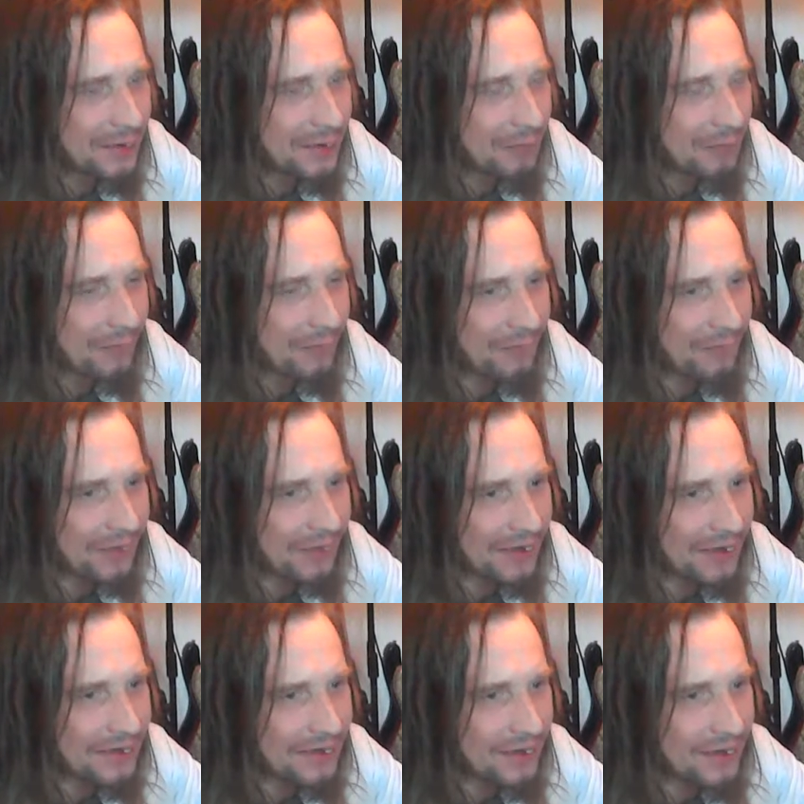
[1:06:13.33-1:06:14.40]
But
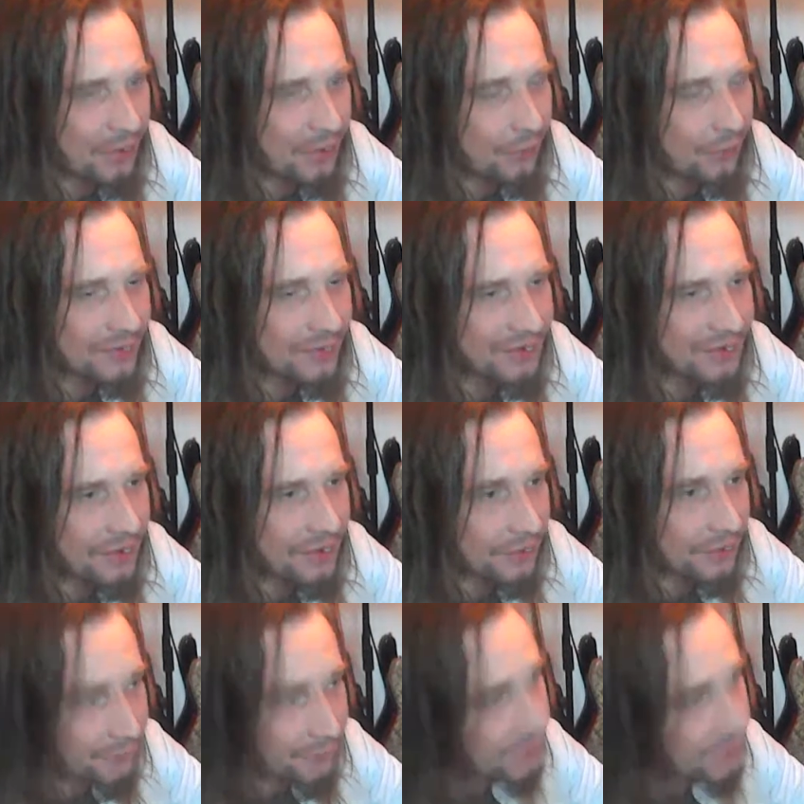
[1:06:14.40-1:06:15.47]
fucking, it's like you can think,